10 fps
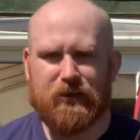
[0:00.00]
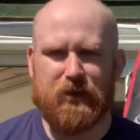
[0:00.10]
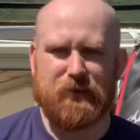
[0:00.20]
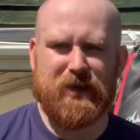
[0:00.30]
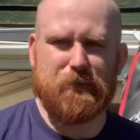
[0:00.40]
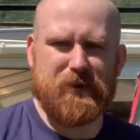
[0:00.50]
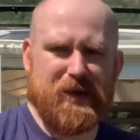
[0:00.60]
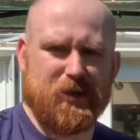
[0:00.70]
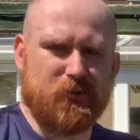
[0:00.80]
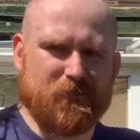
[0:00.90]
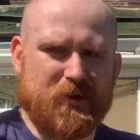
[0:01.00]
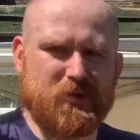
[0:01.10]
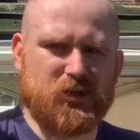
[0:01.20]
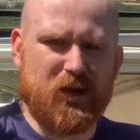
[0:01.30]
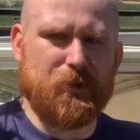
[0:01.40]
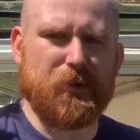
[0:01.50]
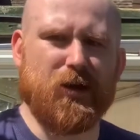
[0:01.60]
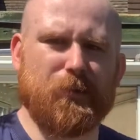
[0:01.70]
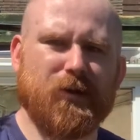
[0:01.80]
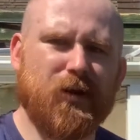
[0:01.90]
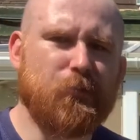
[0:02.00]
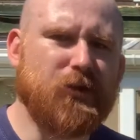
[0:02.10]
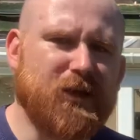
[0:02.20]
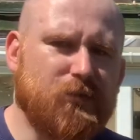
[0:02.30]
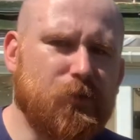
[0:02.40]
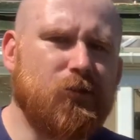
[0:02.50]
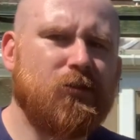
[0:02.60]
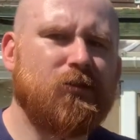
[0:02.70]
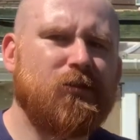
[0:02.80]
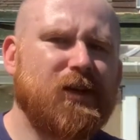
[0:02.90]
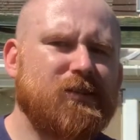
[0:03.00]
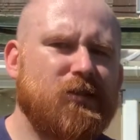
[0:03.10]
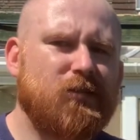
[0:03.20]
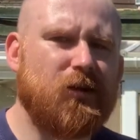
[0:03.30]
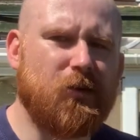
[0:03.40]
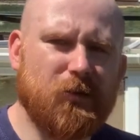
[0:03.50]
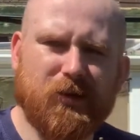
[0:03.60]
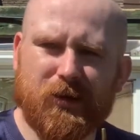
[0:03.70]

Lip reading: And we're keeping the angle very sharp up, unpredictable, into the throat